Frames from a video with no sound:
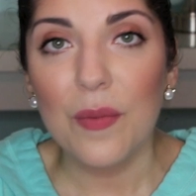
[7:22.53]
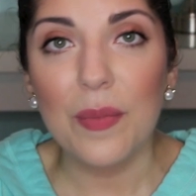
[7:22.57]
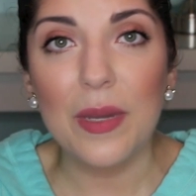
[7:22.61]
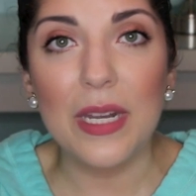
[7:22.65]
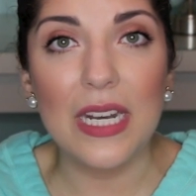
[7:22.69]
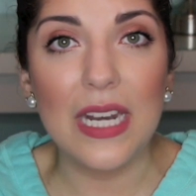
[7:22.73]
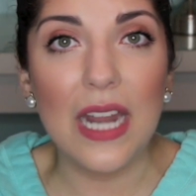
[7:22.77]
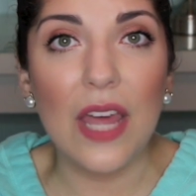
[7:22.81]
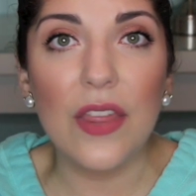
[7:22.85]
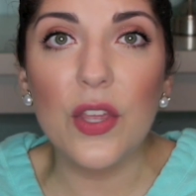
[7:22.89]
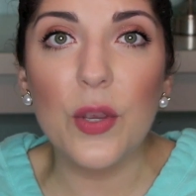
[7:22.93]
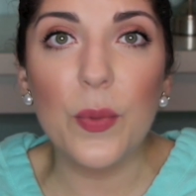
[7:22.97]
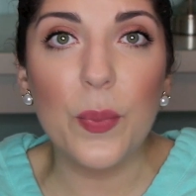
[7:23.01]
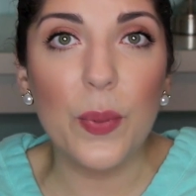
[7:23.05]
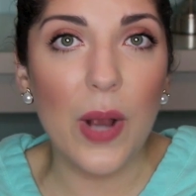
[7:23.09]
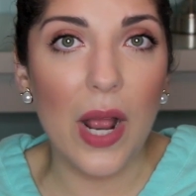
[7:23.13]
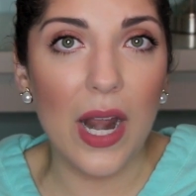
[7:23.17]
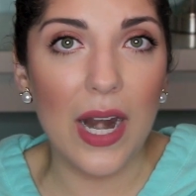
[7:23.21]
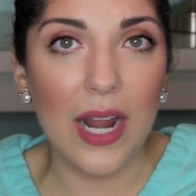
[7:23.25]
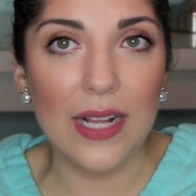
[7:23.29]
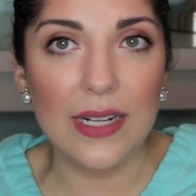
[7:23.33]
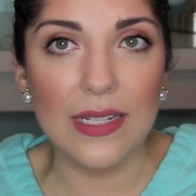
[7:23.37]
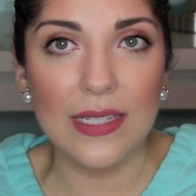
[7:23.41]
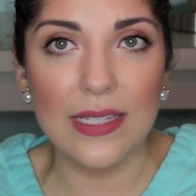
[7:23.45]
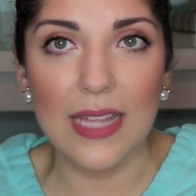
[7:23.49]
But another
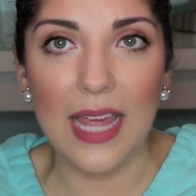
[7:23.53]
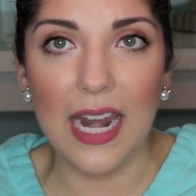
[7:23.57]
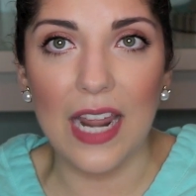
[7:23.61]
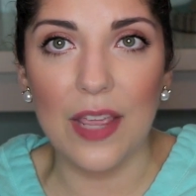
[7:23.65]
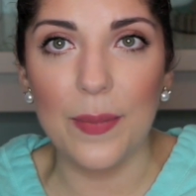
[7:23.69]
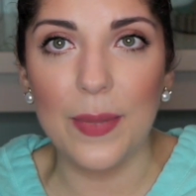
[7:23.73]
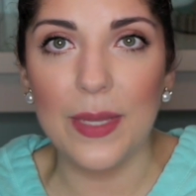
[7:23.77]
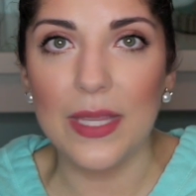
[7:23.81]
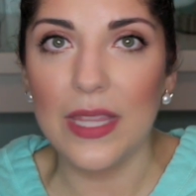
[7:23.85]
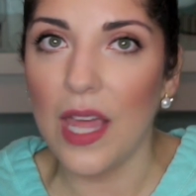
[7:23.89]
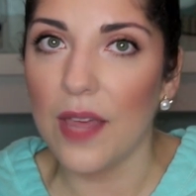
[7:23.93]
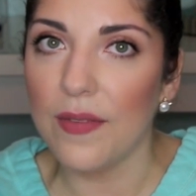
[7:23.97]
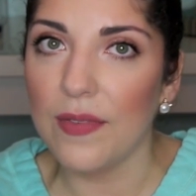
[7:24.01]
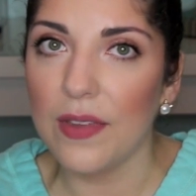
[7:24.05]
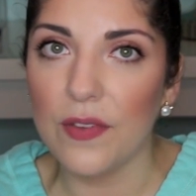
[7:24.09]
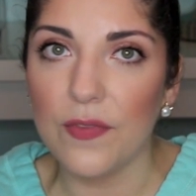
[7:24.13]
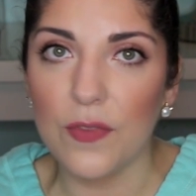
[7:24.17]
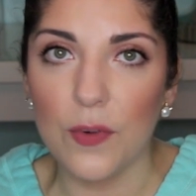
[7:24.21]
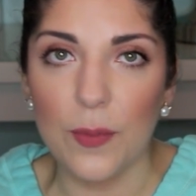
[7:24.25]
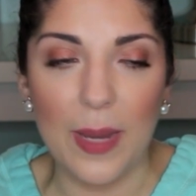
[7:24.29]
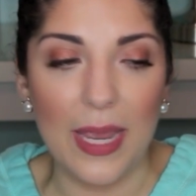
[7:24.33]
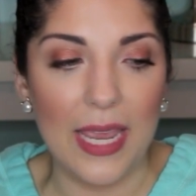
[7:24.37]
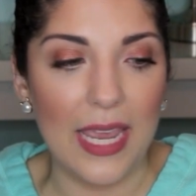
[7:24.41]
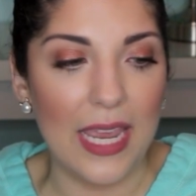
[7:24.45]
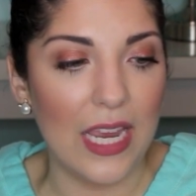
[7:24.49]
product that I've been loving
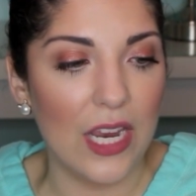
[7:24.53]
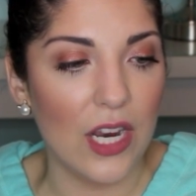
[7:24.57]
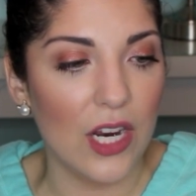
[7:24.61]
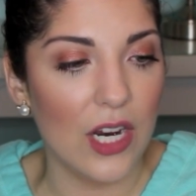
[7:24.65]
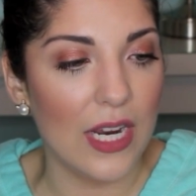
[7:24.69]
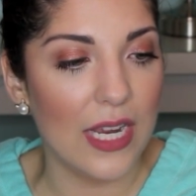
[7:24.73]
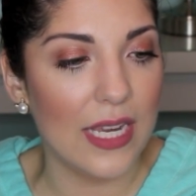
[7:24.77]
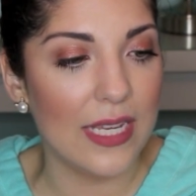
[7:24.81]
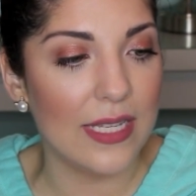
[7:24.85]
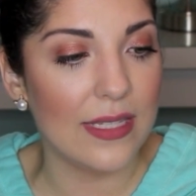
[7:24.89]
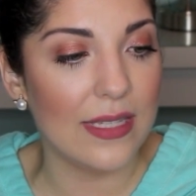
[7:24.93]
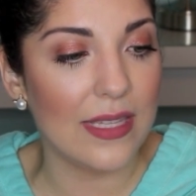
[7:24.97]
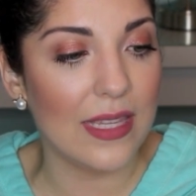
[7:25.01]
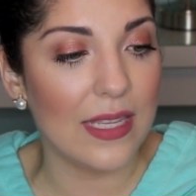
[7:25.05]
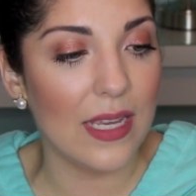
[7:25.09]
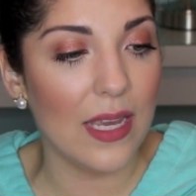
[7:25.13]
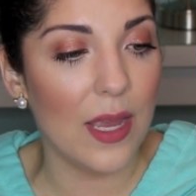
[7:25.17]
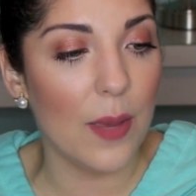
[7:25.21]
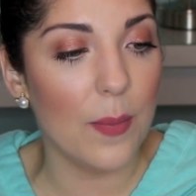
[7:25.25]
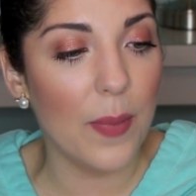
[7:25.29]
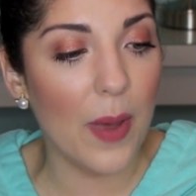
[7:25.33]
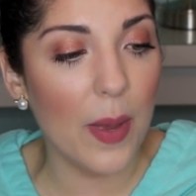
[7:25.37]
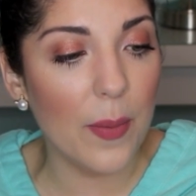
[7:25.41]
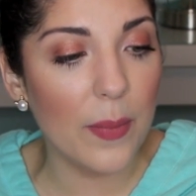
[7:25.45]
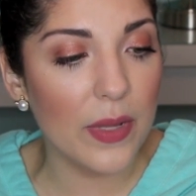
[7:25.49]
for my hair is
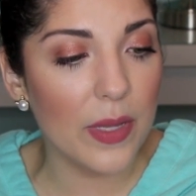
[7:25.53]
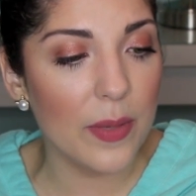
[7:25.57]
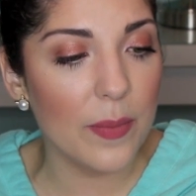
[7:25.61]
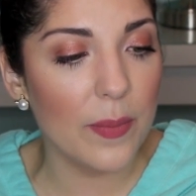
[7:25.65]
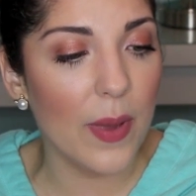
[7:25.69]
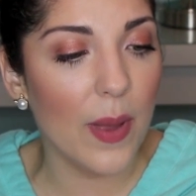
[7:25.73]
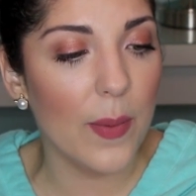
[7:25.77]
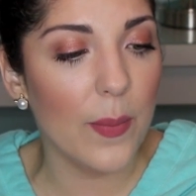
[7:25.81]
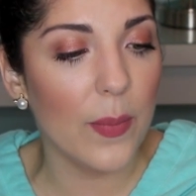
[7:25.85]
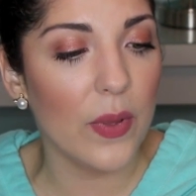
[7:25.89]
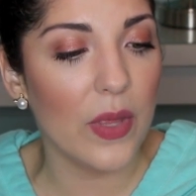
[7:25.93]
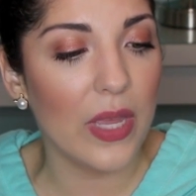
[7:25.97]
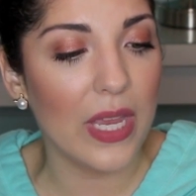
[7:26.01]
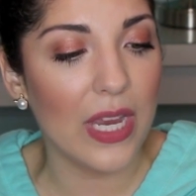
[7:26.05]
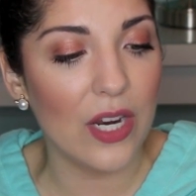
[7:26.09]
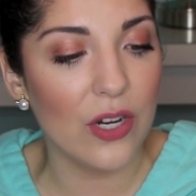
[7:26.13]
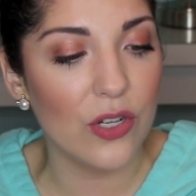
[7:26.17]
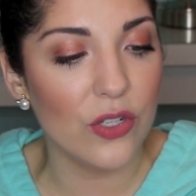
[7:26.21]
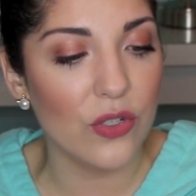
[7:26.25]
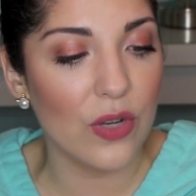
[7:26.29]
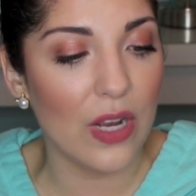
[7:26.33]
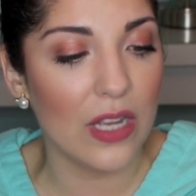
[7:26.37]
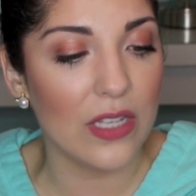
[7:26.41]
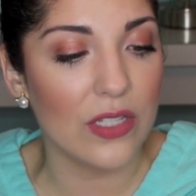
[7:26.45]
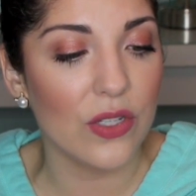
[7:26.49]
the Bumble and Bumble
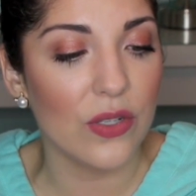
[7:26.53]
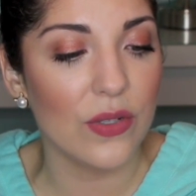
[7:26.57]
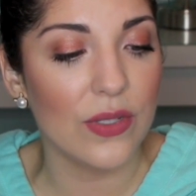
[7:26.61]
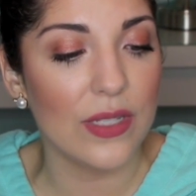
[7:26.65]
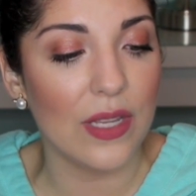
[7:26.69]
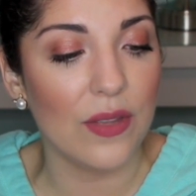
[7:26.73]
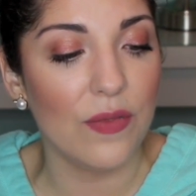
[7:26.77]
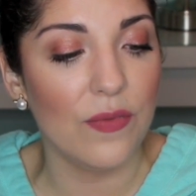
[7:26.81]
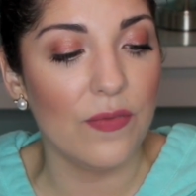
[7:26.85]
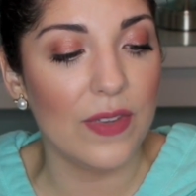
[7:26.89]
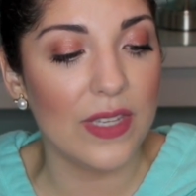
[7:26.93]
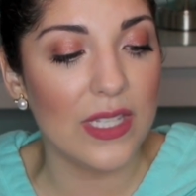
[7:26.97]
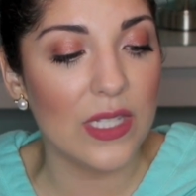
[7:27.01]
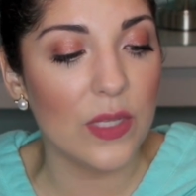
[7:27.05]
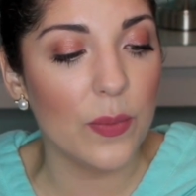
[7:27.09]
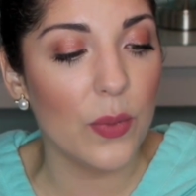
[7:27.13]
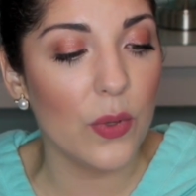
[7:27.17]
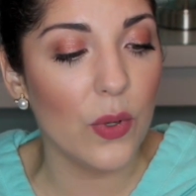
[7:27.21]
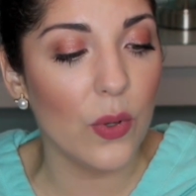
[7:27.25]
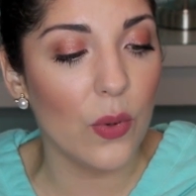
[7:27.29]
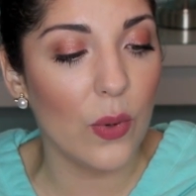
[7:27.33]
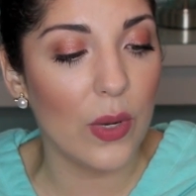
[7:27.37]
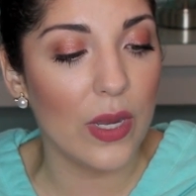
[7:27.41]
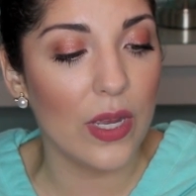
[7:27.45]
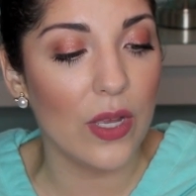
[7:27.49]
Hairdresser's
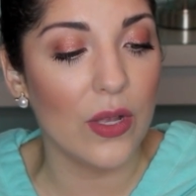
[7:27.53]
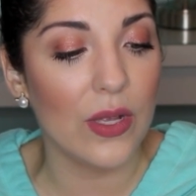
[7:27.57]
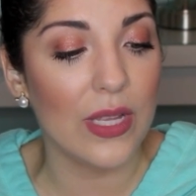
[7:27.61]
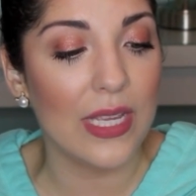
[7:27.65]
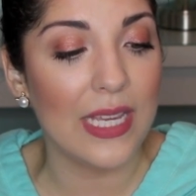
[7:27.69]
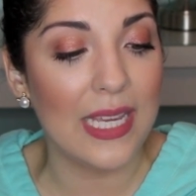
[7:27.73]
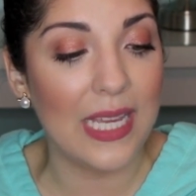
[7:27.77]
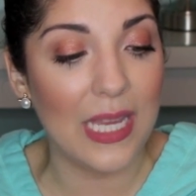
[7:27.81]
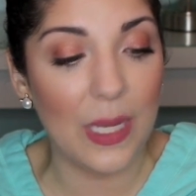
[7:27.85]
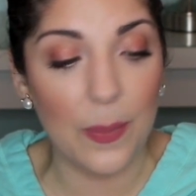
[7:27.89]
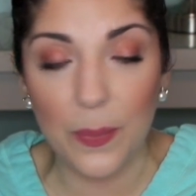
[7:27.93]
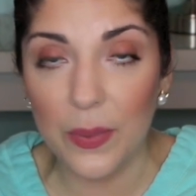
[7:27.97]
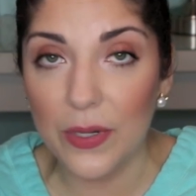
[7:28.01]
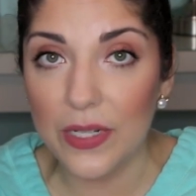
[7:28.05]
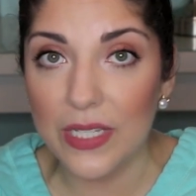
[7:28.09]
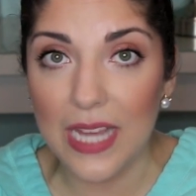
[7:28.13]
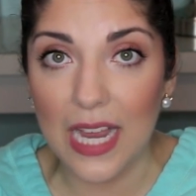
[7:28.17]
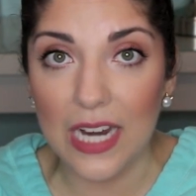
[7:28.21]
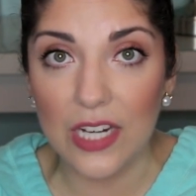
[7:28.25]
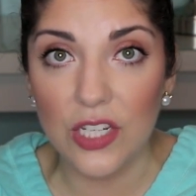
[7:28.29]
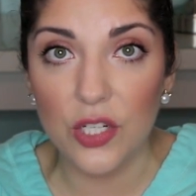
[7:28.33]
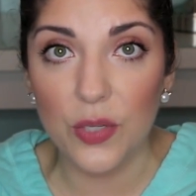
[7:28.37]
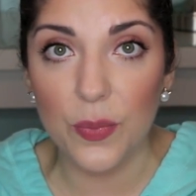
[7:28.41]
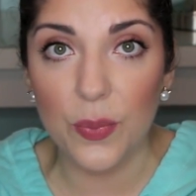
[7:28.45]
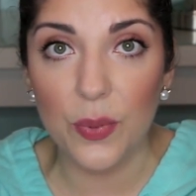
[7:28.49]
Invisible Oil Heat
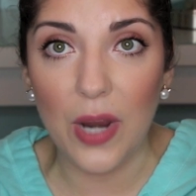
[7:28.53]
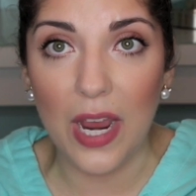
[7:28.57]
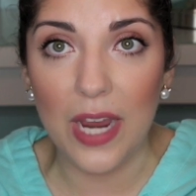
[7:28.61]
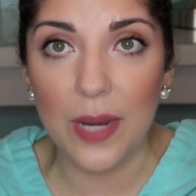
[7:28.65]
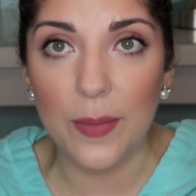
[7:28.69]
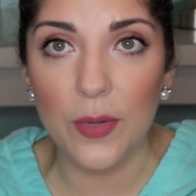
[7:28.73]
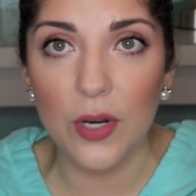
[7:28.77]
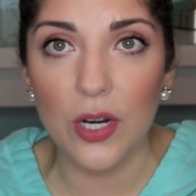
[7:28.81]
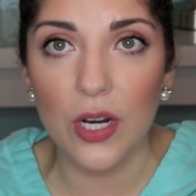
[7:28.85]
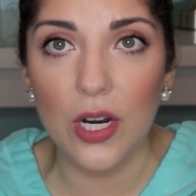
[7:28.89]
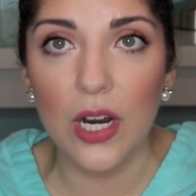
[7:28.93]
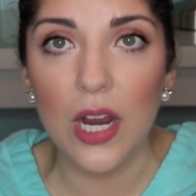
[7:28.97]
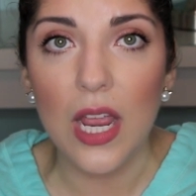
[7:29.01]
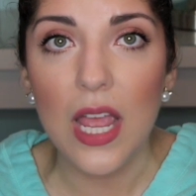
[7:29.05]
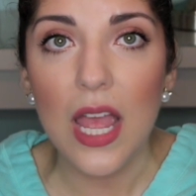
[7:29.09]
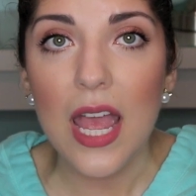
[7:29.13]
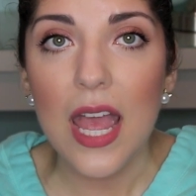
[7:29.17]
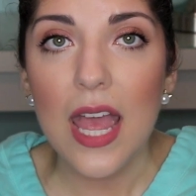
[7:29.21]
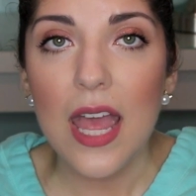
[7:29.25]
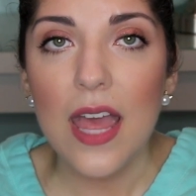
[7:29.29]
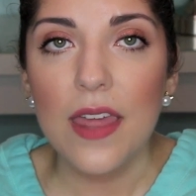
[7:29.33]
Protector Primer.